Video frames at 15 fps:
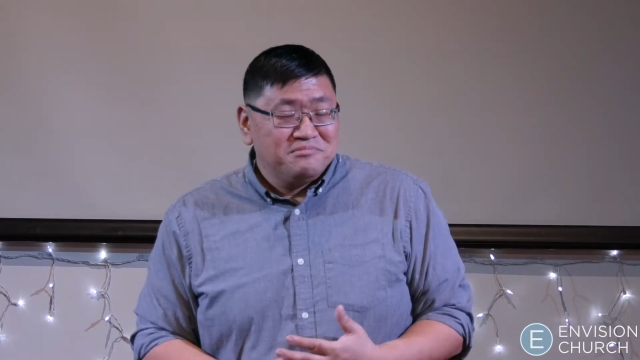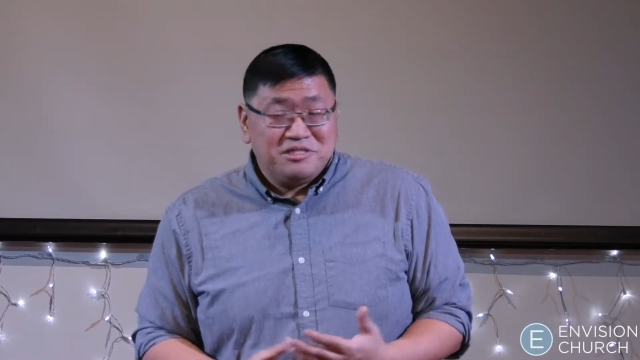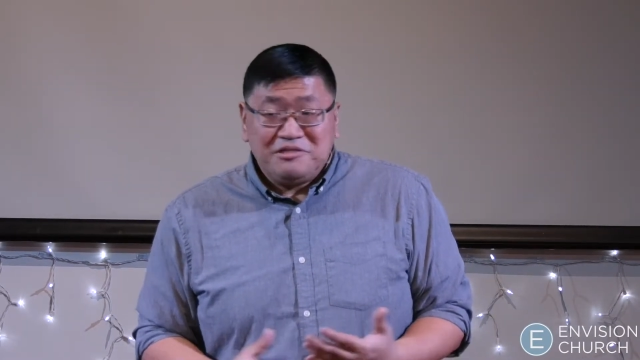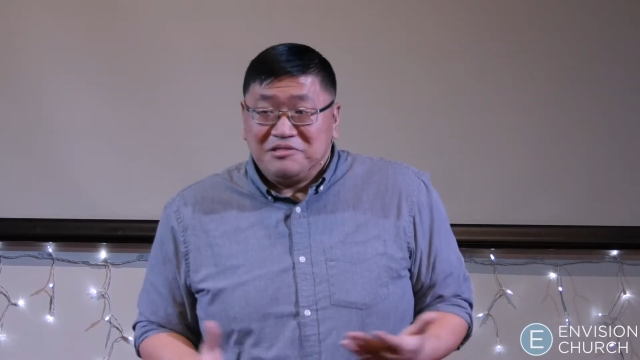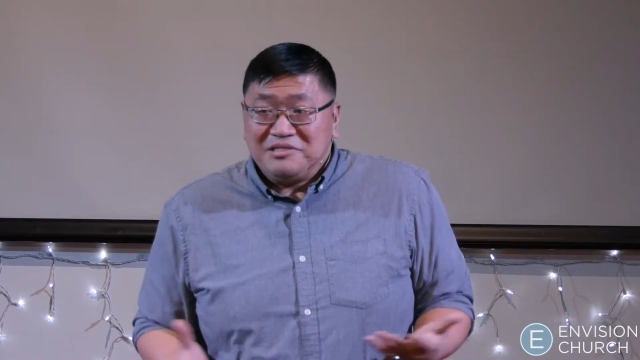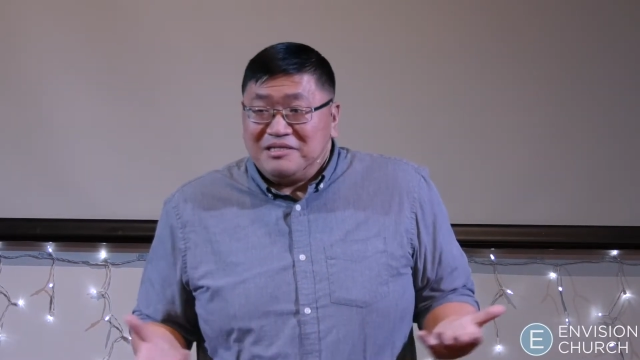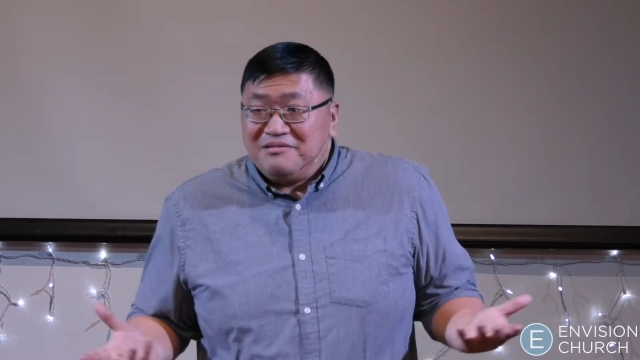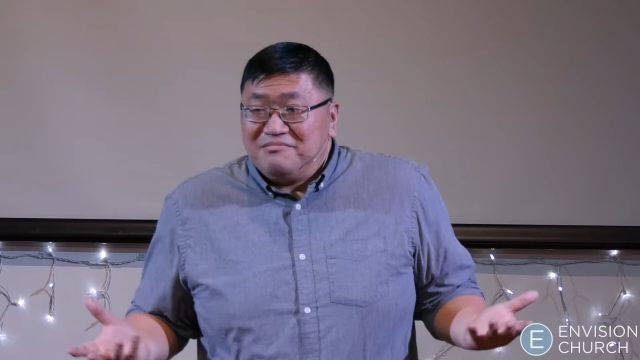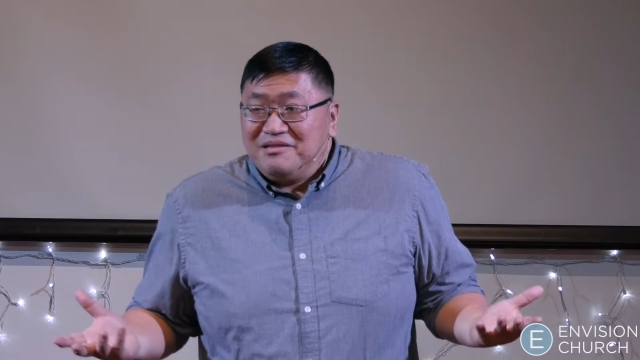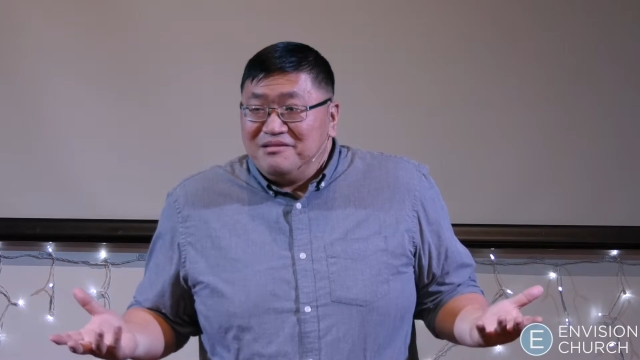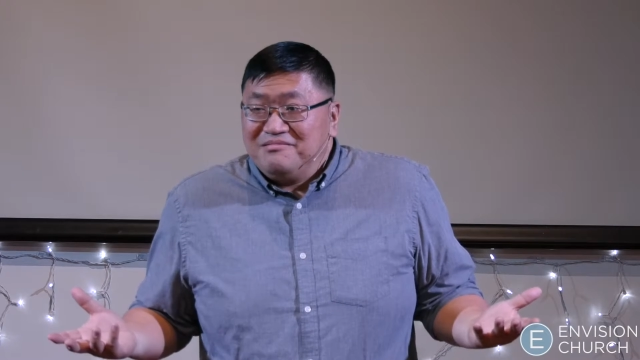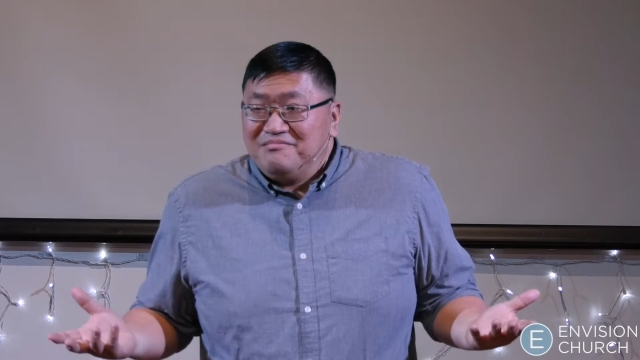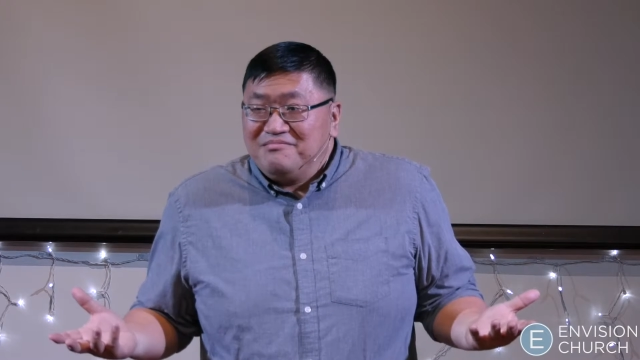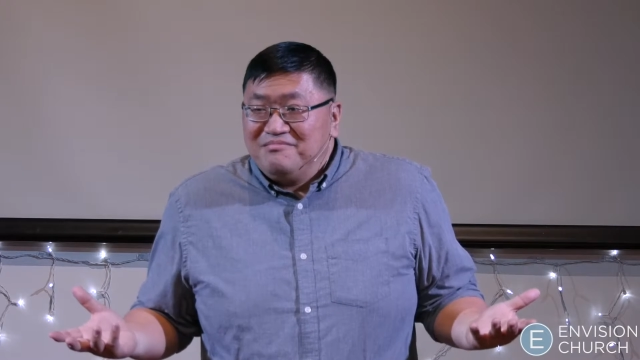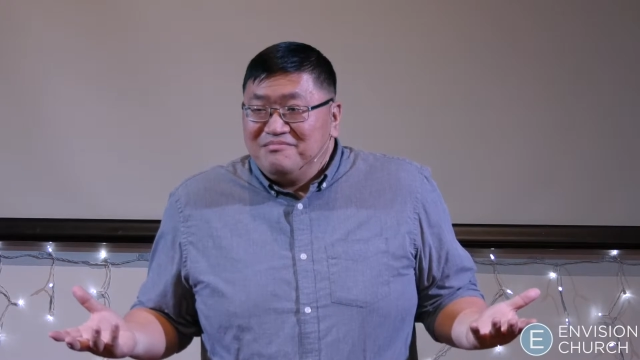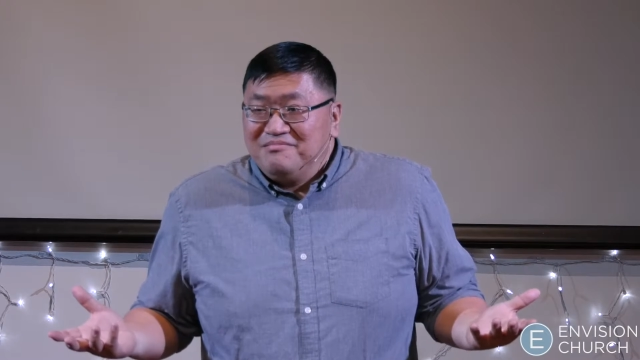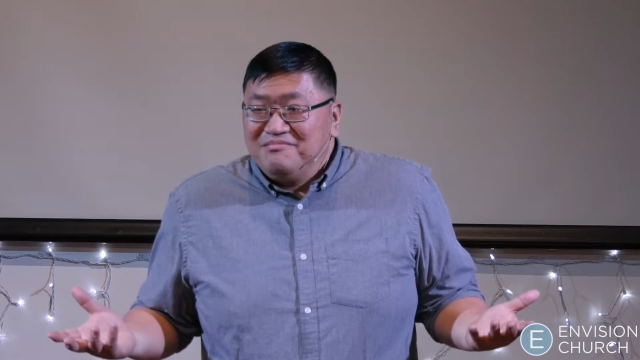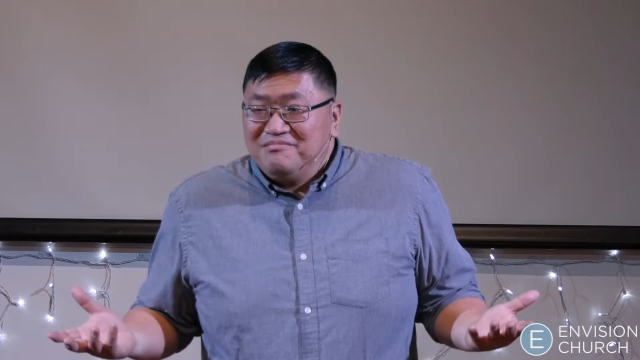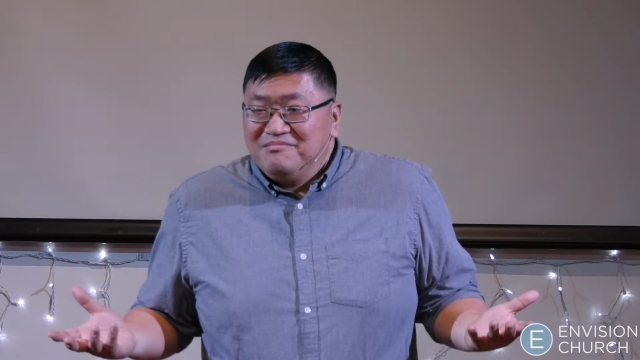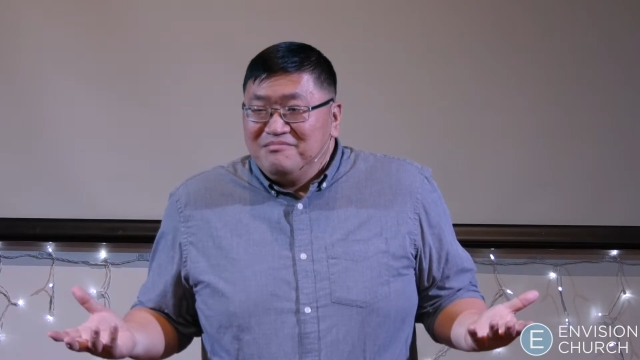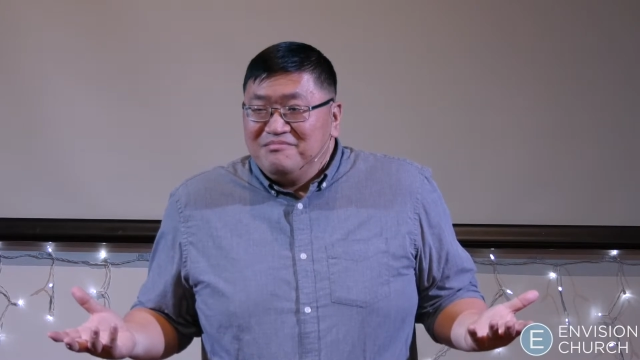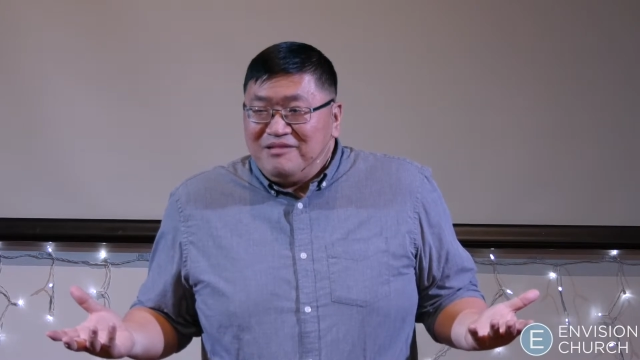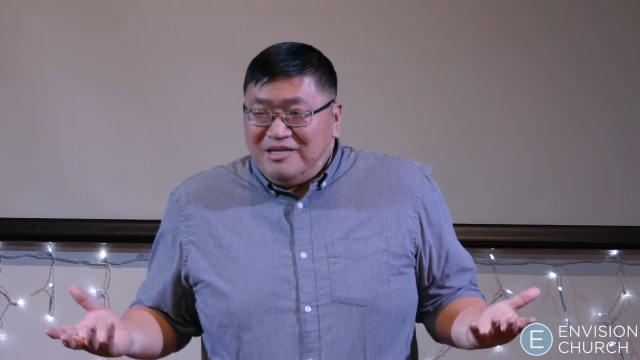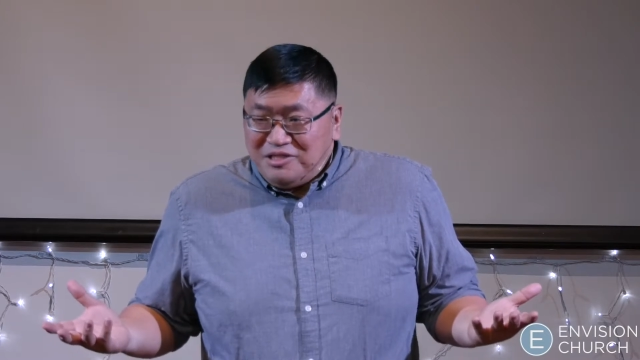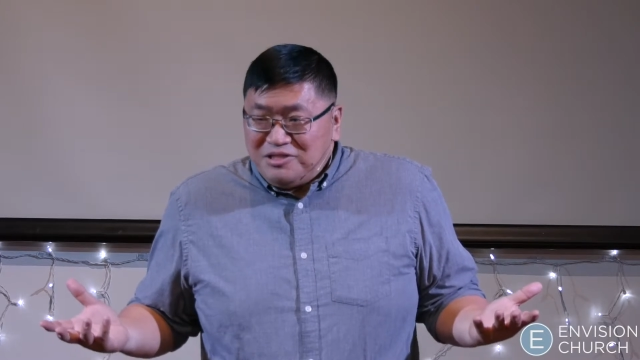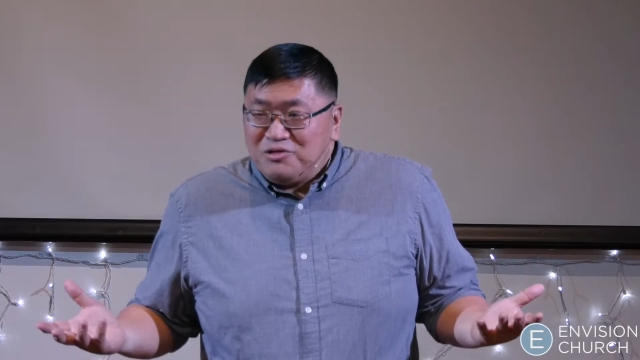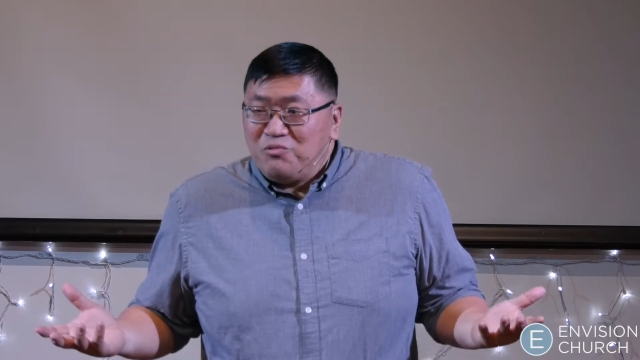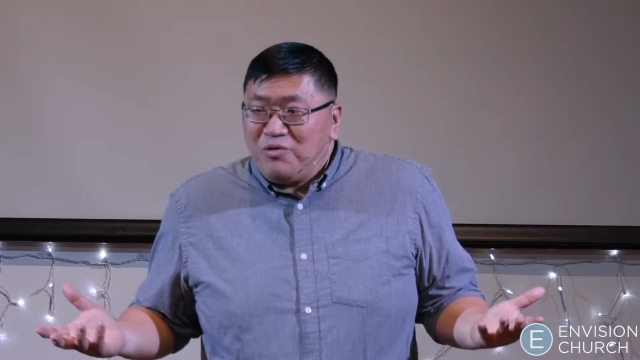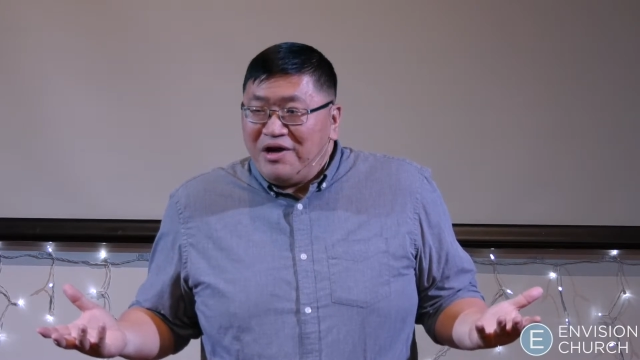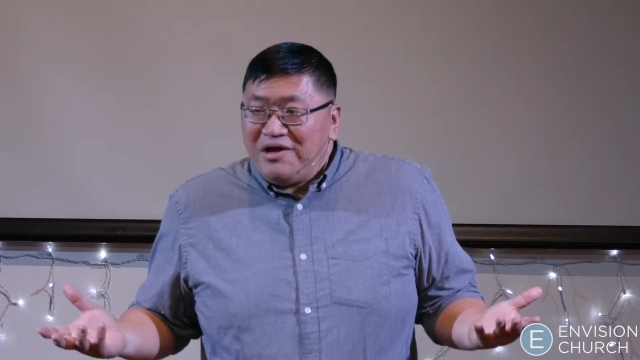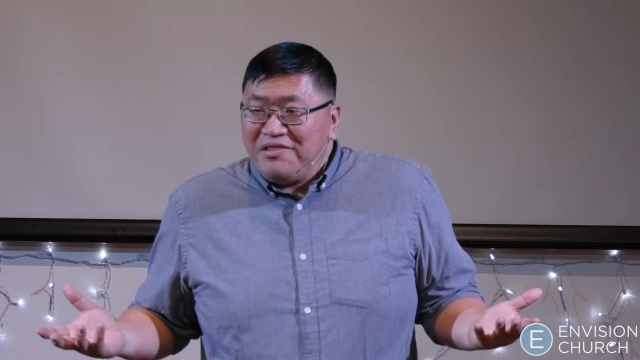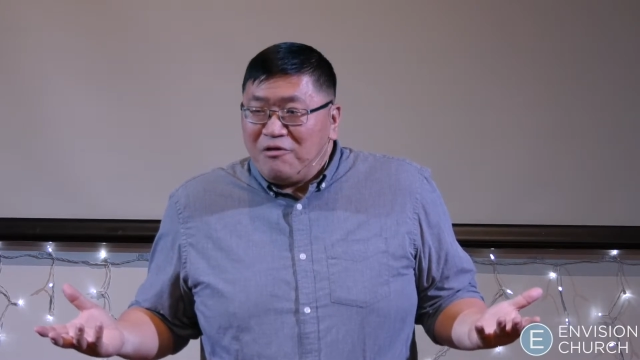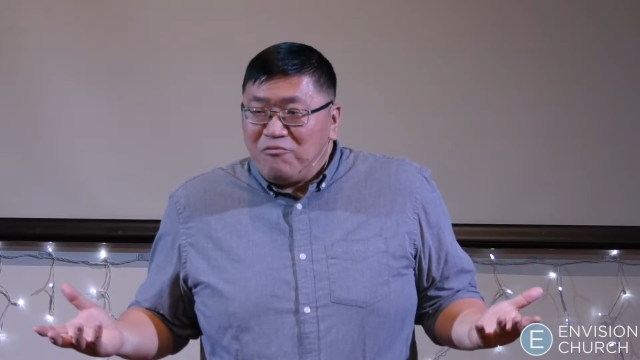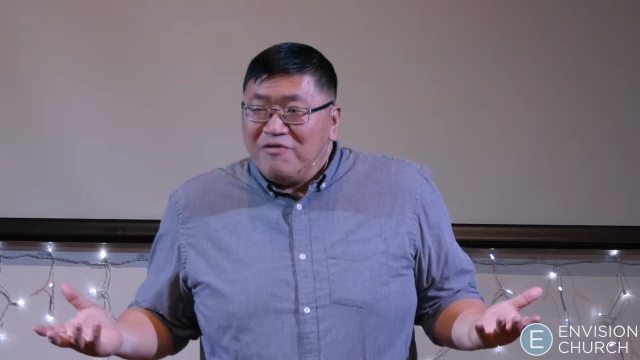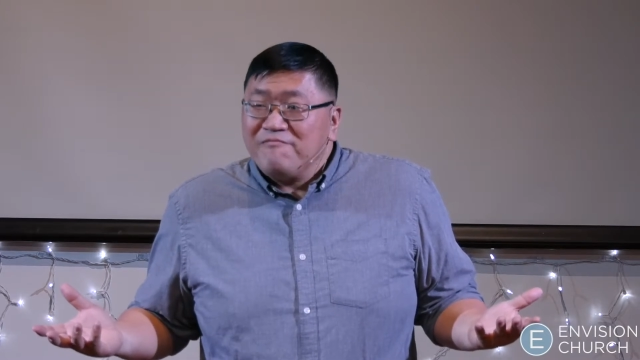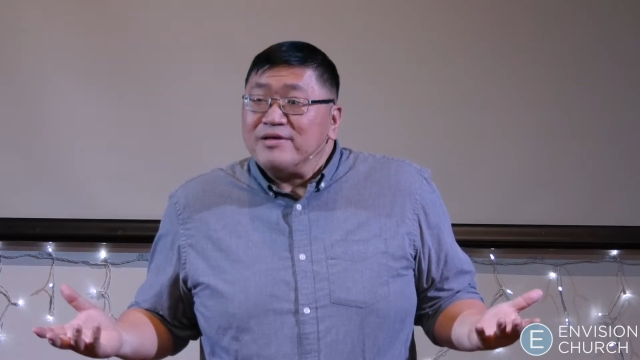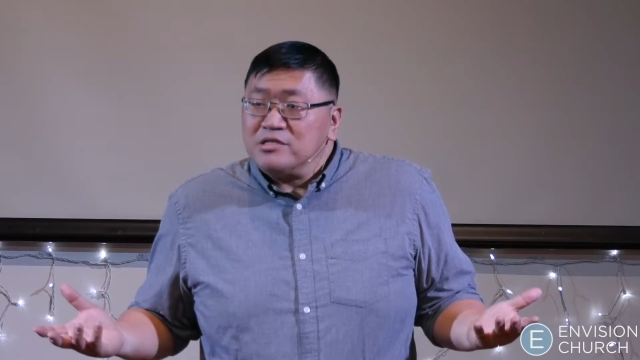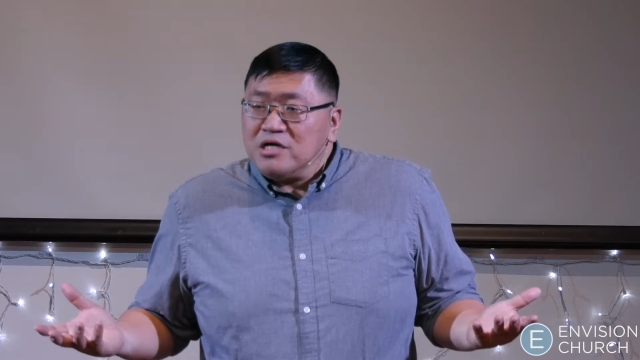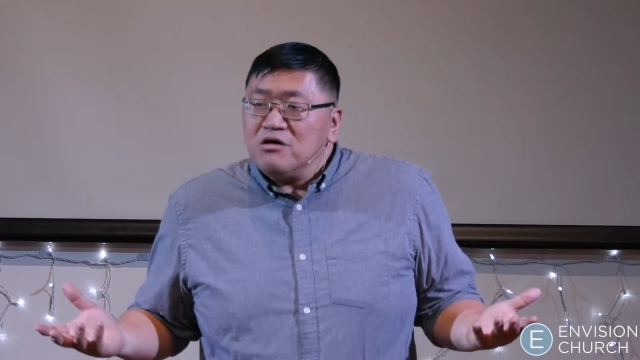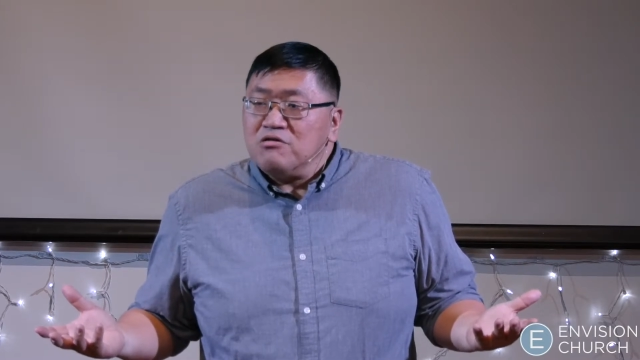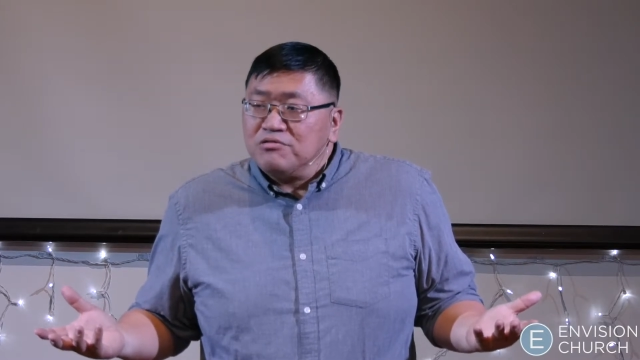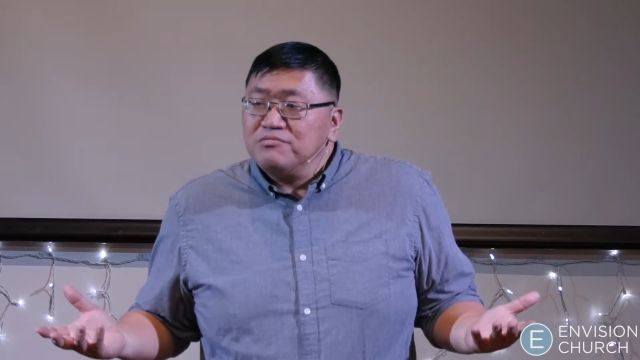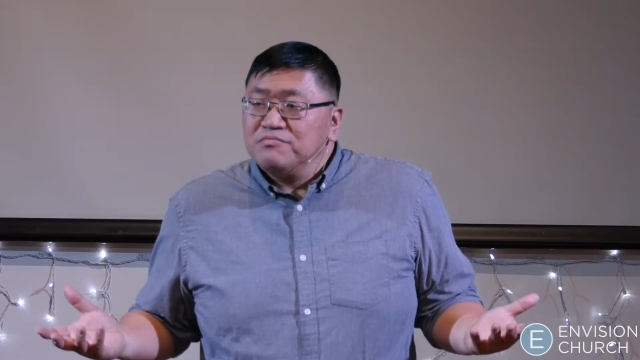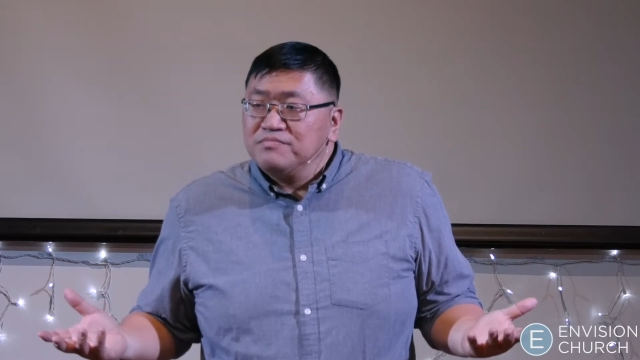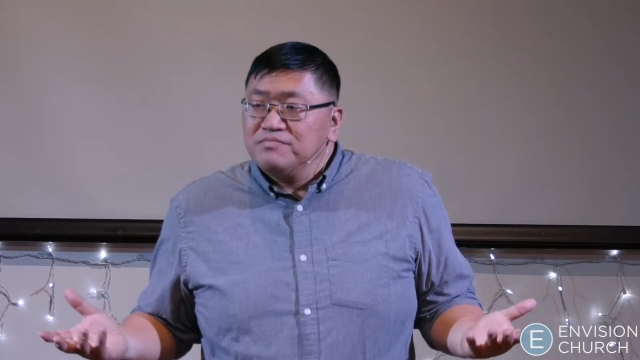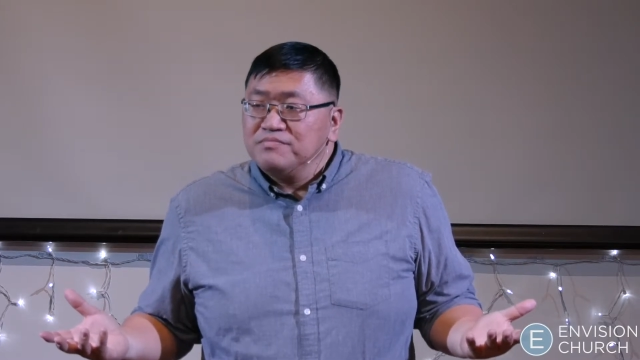Seriously, that, that's the way that we've been told.